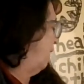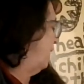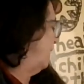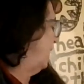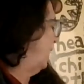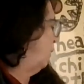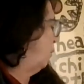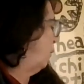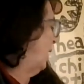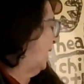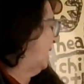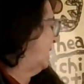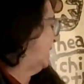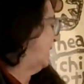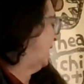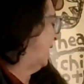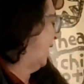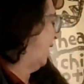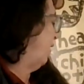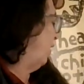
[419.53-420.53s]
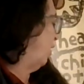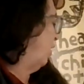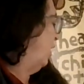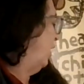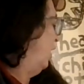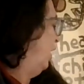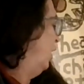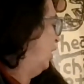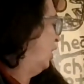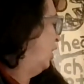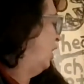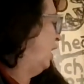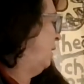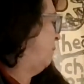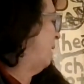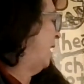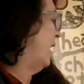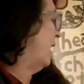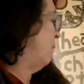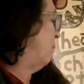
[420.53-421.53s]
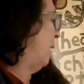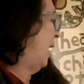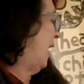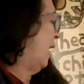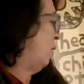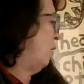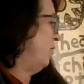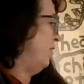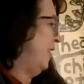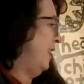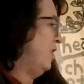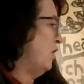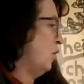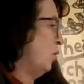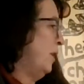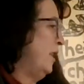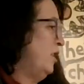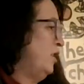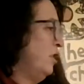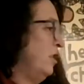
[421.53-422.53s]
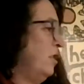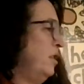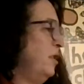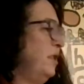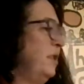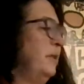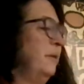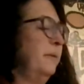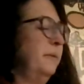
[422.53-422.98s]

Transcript: and they ran together. Could he make a pack with these creatures?